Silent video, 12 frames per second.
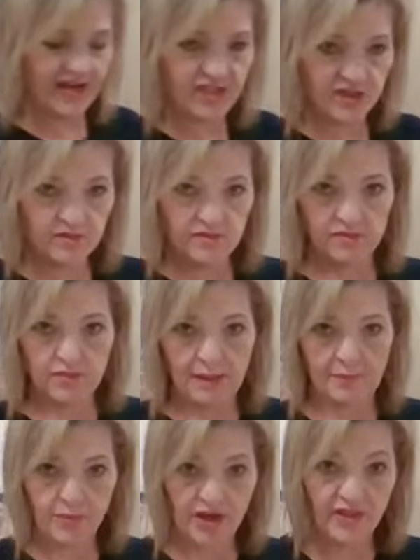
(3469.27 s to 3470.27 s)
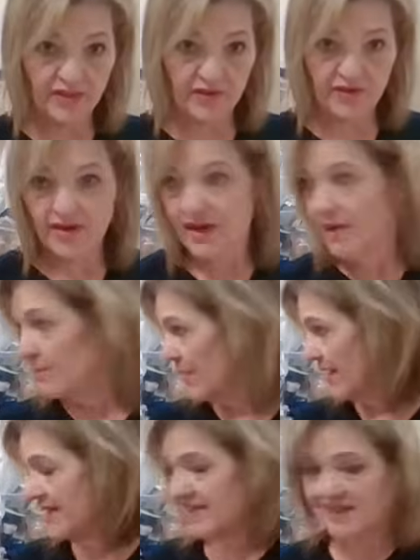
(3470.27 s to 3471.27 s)
I do it with my brother.
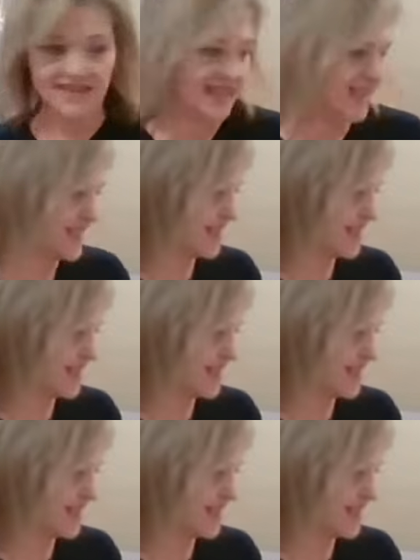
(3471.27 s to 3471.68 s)
But this,